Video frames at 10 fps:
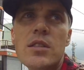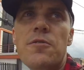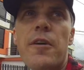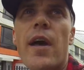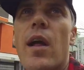It's a
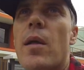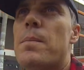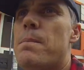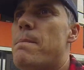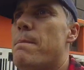fail.
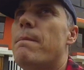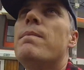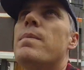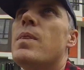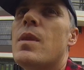
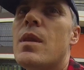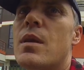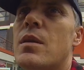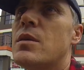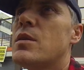
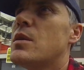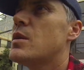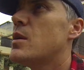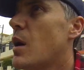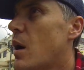
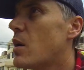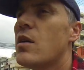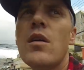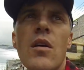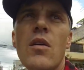I
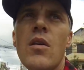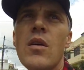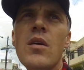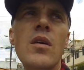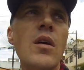don't know
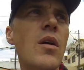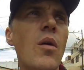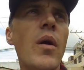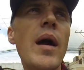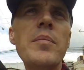
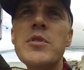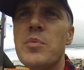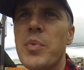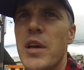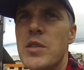what happened
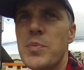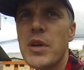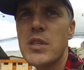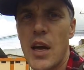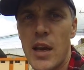to the place,
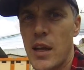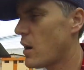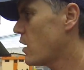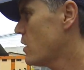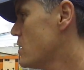but it's not here.